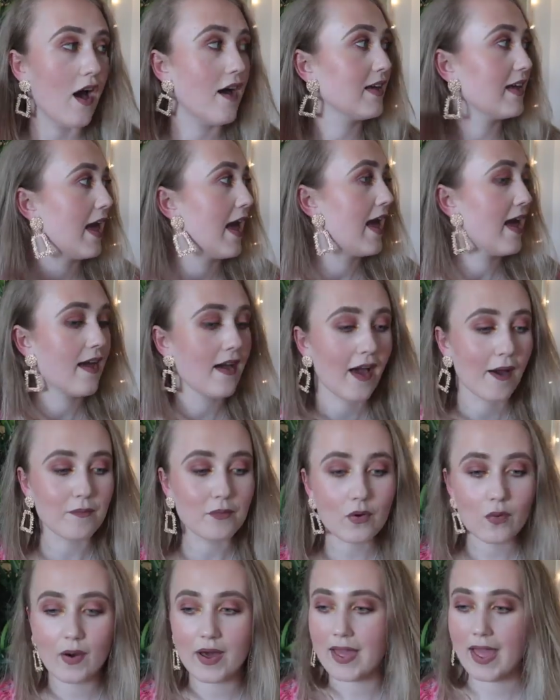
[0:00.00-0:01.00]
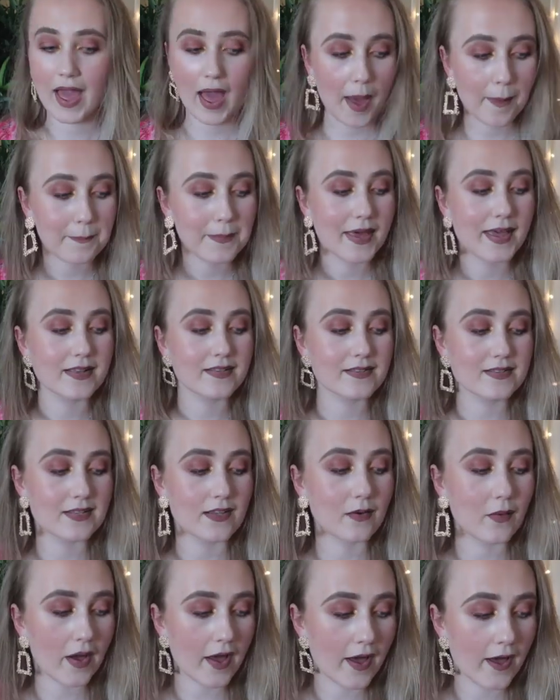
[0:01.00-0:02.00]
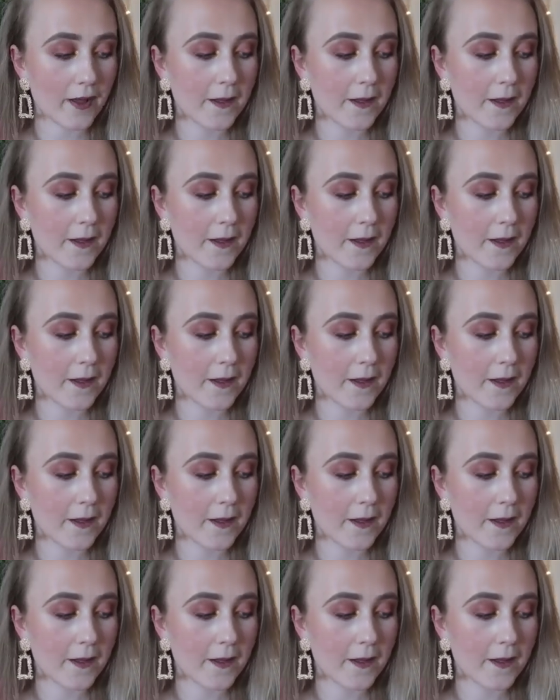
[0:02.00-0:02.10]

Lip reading: Okay, I'm quite happy to